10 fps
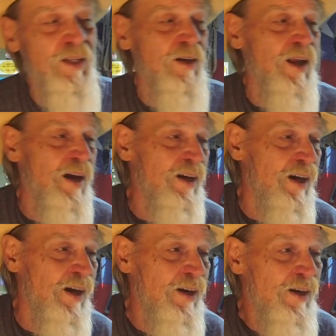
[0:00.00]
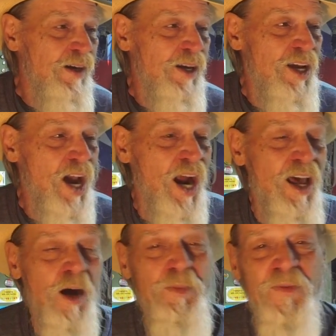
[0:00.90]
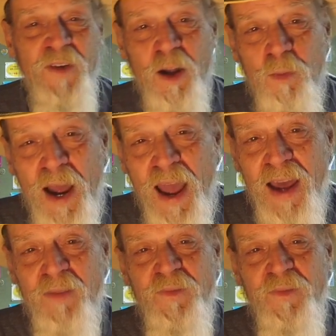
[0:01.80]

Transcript: They're like, uh, you got to help your fellow man,